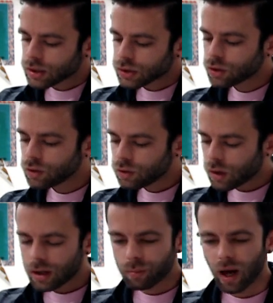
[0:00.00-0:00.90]
2
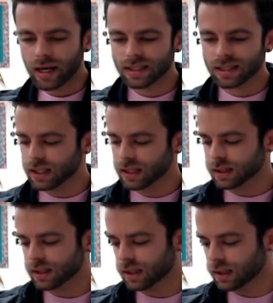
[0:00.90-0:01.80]
minus
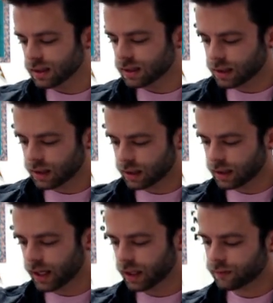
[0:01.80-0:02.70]
6 is
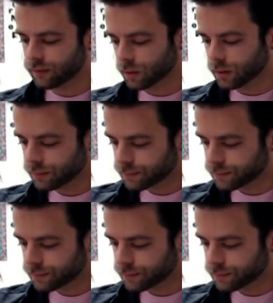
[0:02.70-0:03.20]
-4.